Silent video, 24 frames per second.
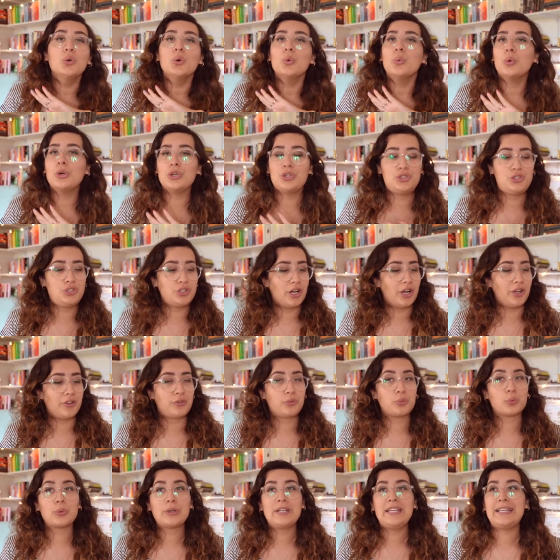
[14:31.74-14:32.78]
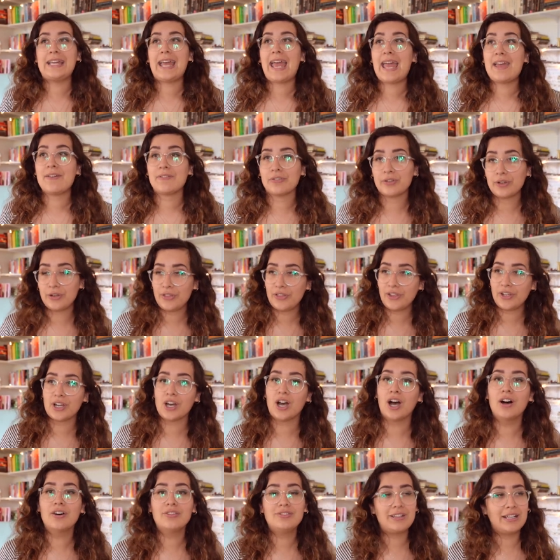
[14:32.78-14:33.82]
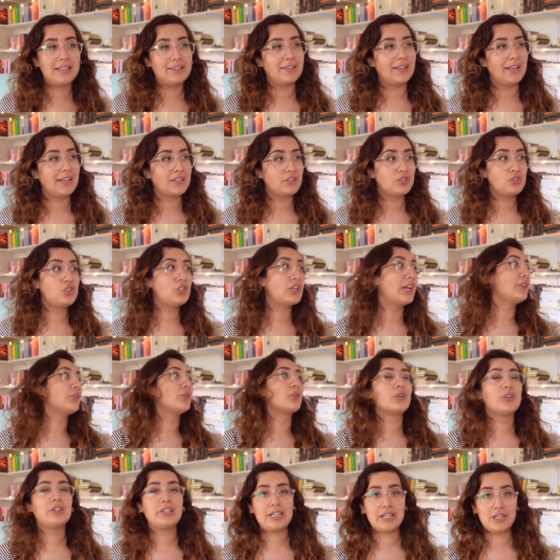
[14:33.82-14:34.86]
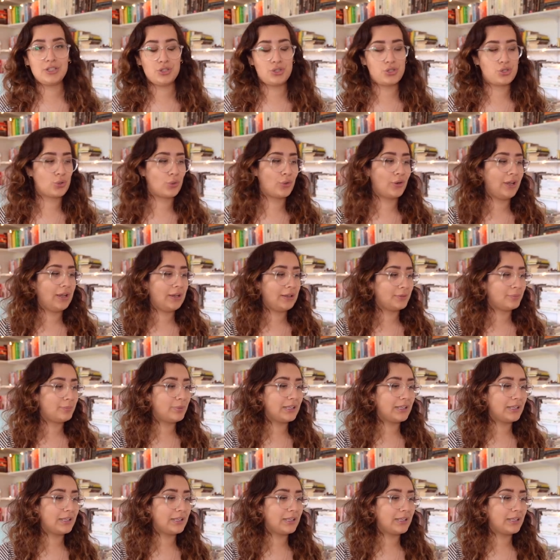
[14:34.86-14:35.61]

would just read everything of and like generally enjoyed.